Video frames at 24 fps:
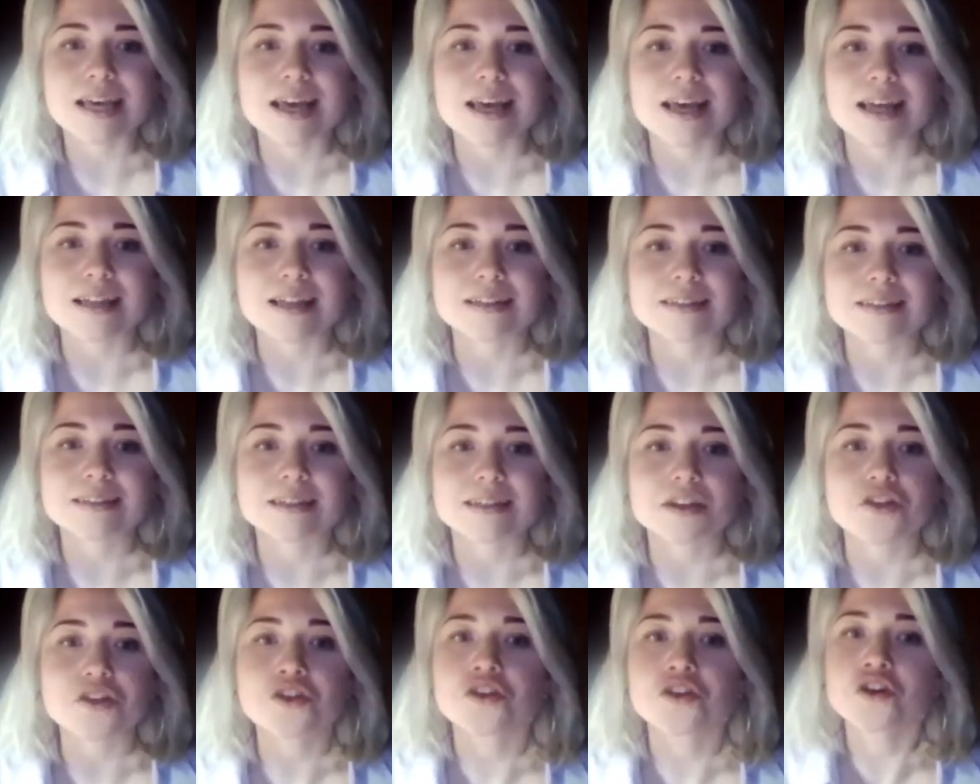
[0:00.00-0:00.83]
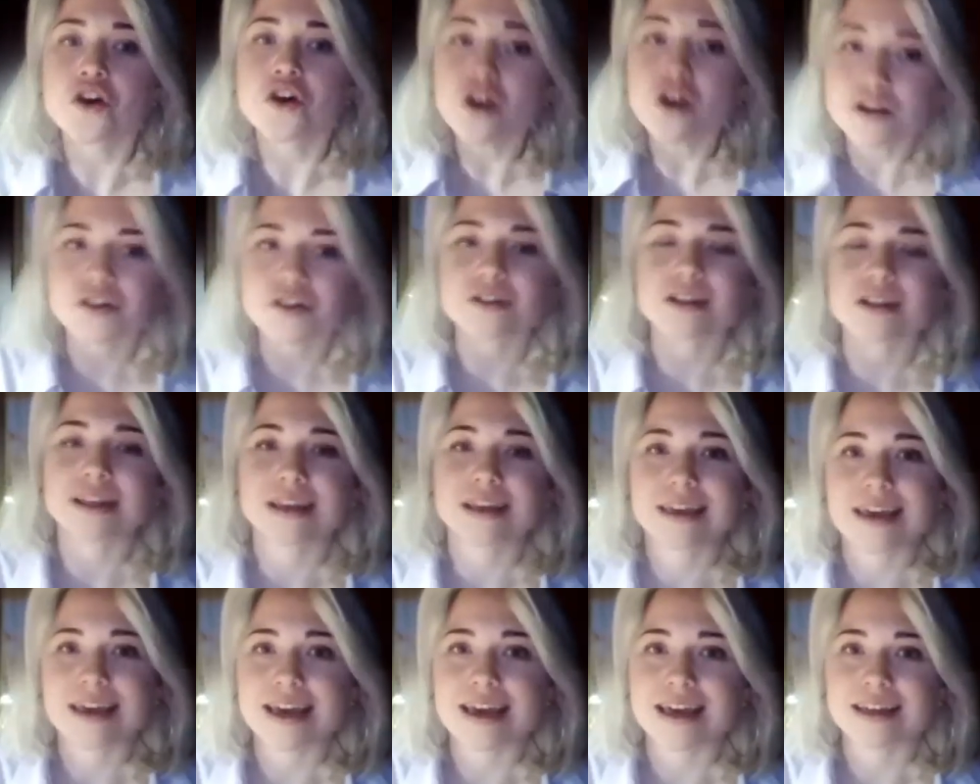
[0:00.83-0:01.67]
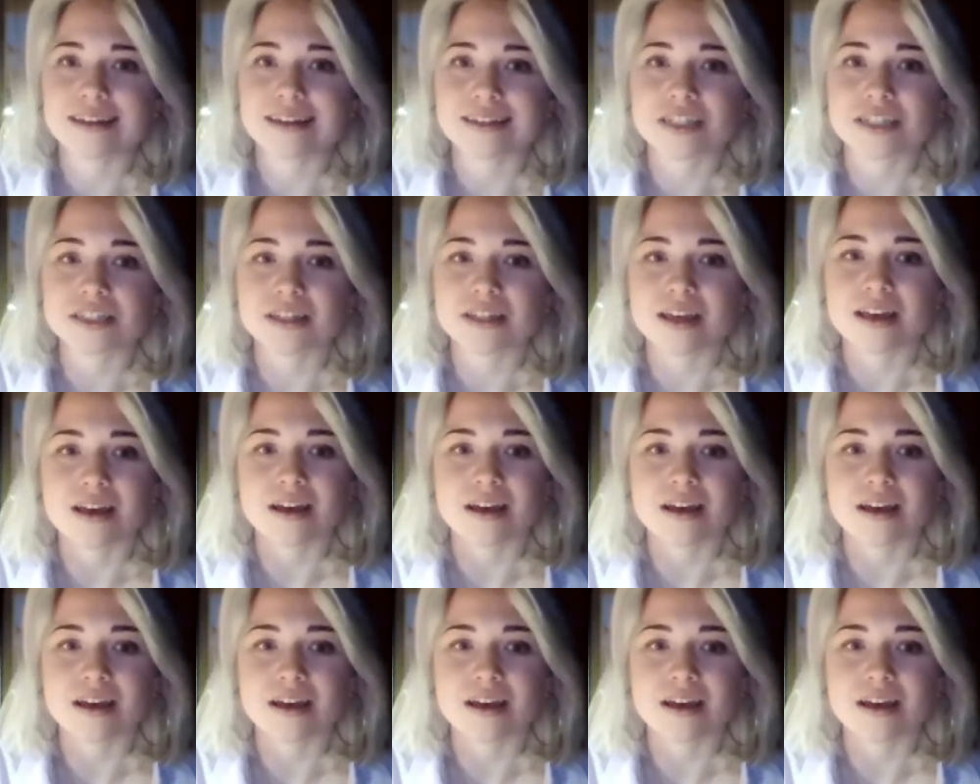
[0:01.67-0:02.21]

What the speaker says: And not only can